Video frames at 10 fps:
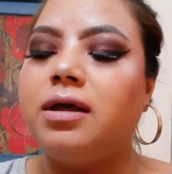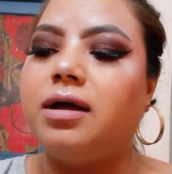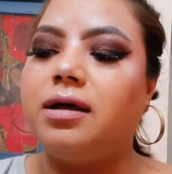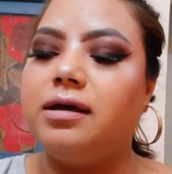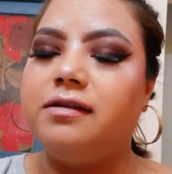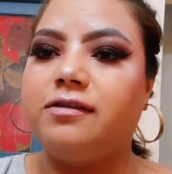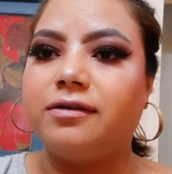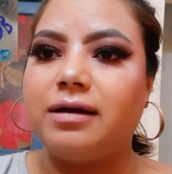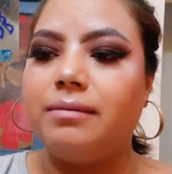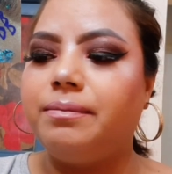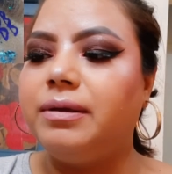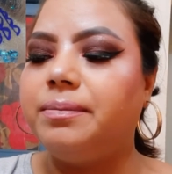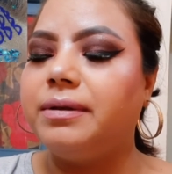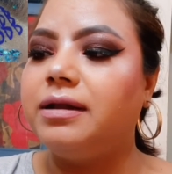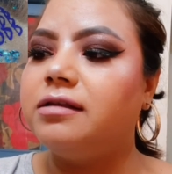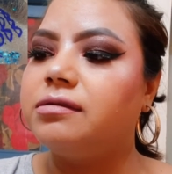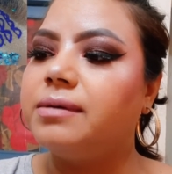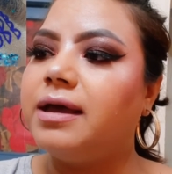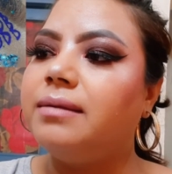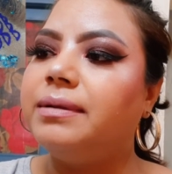Instagram people as
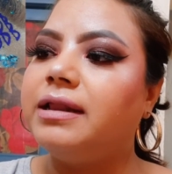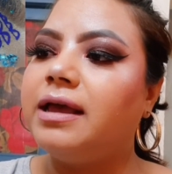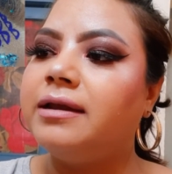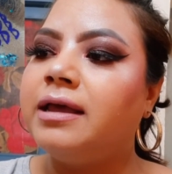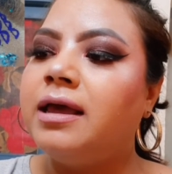well, but then